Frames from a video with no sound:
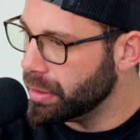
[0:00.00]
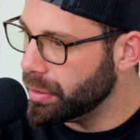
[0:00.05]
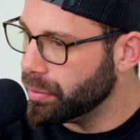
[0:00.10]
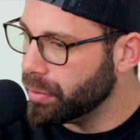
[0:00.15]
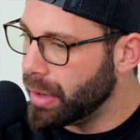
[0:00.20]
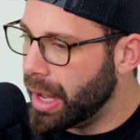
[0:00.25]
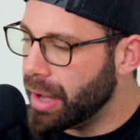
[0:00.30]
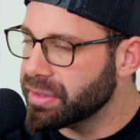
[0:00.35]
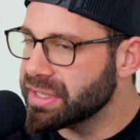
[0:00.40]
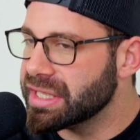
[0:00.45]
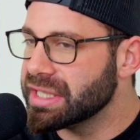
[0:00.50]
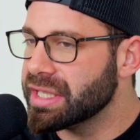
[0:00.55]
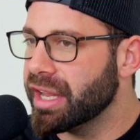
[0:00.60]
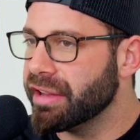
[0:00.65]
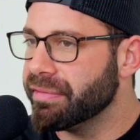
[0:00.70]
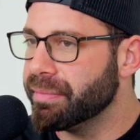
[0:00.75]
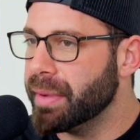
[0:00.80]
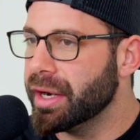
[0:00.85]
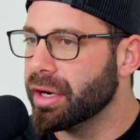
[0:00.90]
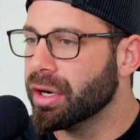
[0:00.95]
How is his
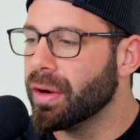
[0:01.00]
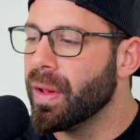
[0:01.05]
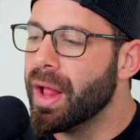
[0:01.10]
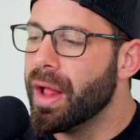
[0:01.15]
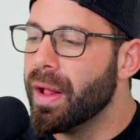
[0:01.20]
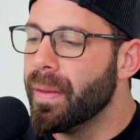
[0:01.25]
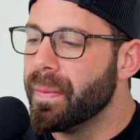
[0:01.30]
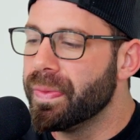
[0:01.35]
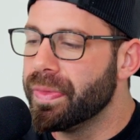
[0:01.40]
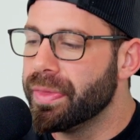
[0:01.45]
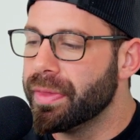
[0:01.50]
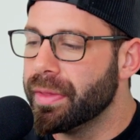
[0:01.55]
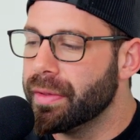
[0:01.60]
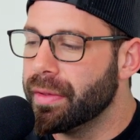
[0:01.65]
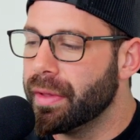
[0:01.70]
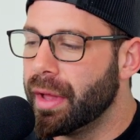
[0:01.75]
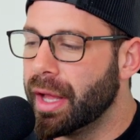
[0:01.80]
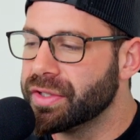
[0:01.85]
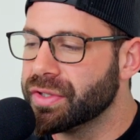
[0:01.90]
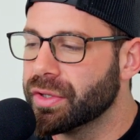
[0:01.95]
life better?
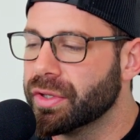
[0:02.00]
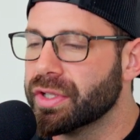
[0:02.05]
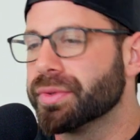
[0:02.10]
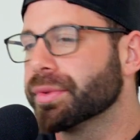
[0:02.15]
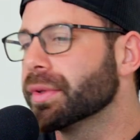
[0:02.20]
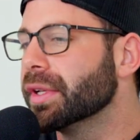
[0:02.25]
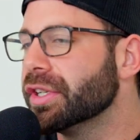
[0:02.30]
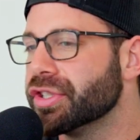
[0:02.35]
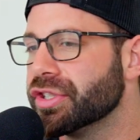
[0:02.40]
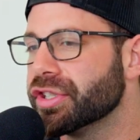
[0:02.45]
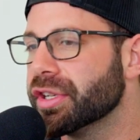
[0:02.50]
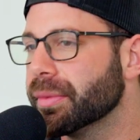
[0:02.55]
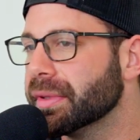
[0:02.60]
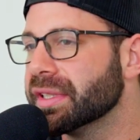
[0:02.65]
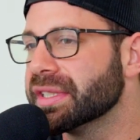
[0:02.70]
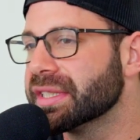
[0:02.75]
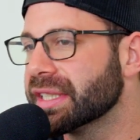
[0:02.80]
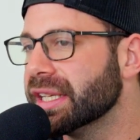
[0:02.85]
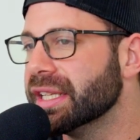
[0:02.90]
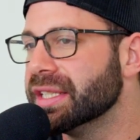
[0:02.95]
I saw his relationship with
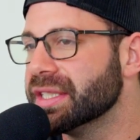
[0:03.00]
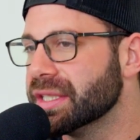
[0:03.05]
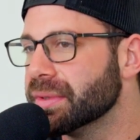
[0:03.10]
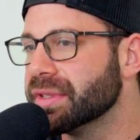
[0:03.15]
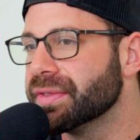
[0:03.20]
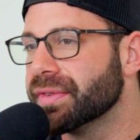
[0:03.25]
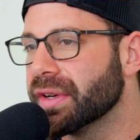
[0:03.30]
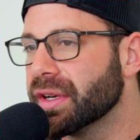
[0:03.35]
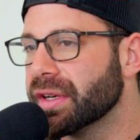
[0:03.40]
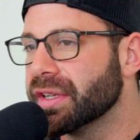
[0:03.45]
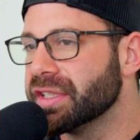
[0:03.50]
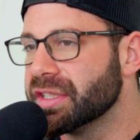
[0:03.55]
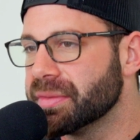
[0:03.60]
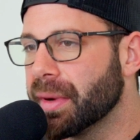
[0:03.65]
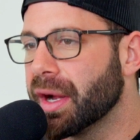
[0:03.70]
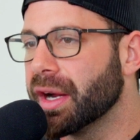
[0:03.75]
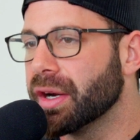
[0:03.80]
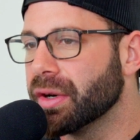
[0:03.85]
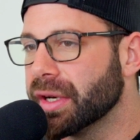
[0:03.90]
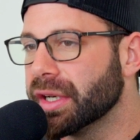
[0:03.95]
his kids and it was very
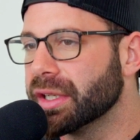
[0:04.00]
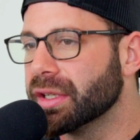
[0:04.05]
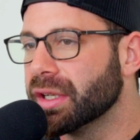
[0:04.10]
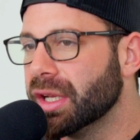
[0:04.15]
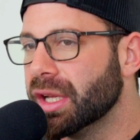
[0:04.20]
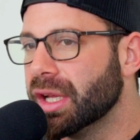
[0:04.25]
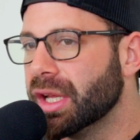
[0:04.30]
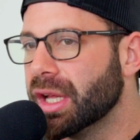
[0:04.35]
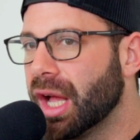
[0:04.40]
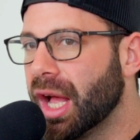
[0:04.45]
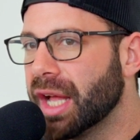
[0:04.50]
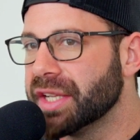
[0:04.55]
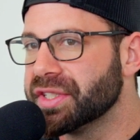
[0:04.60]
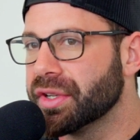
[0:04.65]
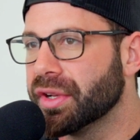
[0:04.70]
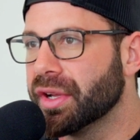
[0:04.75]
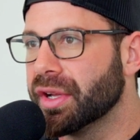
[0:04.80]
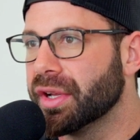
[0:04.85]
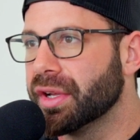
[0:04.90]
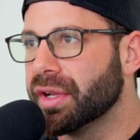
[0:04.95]
inspiring. I
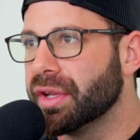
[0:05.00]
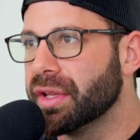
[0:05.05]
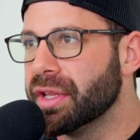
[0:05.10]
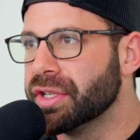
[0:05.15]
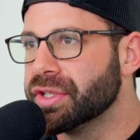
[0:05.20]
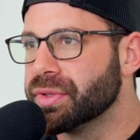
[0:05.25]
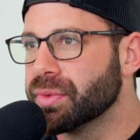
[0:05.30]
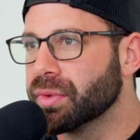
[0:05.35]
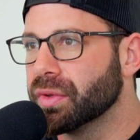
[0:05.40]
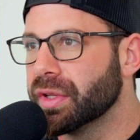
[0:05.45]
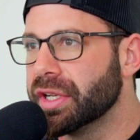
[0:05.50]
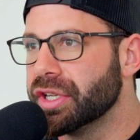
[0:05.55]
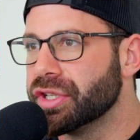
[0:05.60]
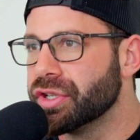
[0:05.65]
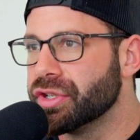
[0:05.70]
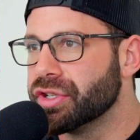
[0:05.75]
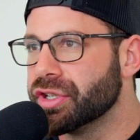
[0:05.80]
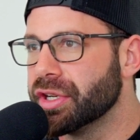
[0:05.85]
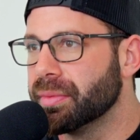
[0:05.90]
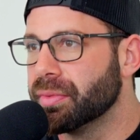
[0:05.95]
saw his
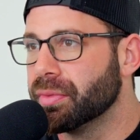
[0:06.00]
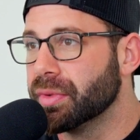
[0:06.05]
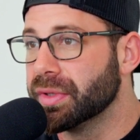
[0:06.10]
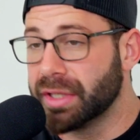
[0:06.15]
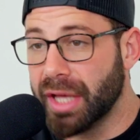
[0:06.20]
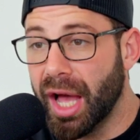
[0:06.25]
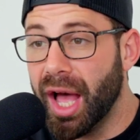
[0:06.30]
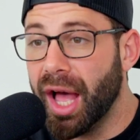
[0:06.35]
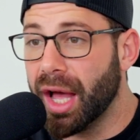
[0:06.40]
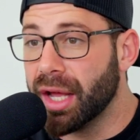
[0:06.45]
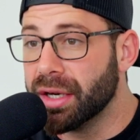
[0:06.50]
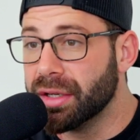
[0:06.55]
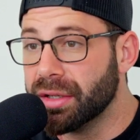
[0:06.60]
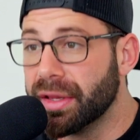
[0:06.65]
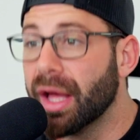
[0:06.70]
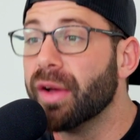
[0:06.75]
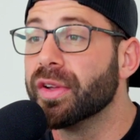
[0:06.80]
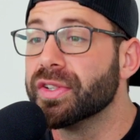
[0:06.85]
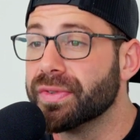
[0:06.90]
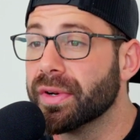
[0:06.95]
relationship with God and
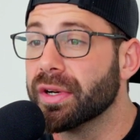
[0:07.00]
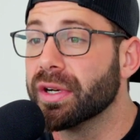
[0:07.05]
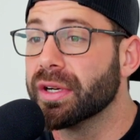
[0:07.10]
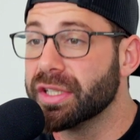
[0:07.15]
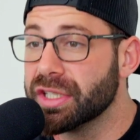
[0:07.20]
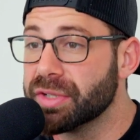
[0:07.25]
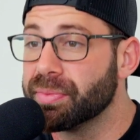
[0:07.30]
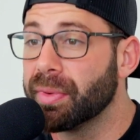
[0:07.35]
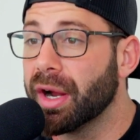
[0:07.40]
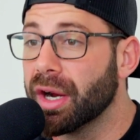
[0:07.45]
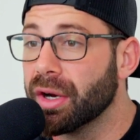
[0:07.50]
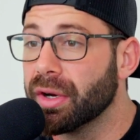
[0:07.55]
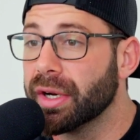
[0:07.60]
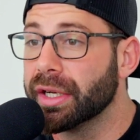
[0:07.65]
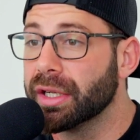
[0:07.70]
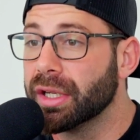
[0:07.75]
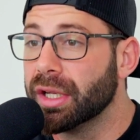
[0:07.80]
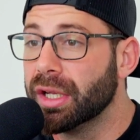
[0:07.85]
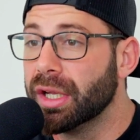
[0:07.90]
that was very inspiring.